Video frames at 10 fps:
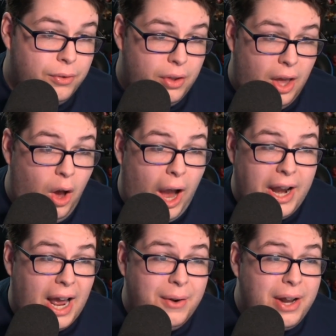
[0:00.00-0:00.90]
Oh,
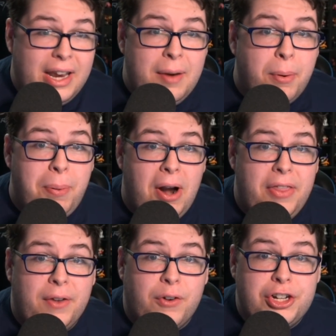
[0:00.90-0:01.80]
I didn't prepare
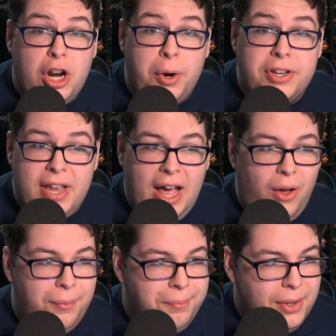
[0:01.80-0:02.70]
anything for show and
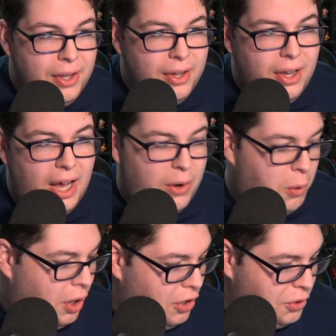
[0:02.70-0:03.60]
tell. Do we
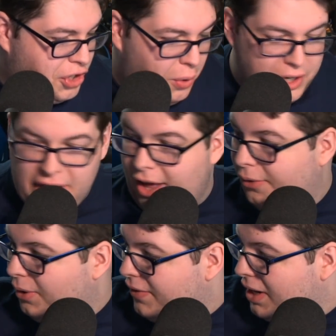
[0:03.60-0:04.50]
want to do show and tell?
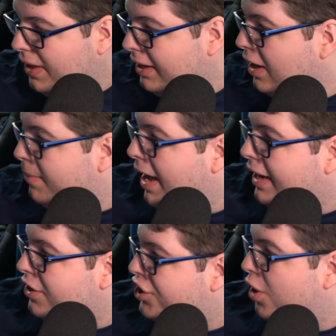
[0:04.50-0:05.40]
Do I have anything nearby I
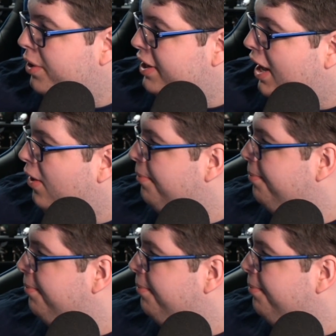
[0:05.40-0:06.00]
can show and tell?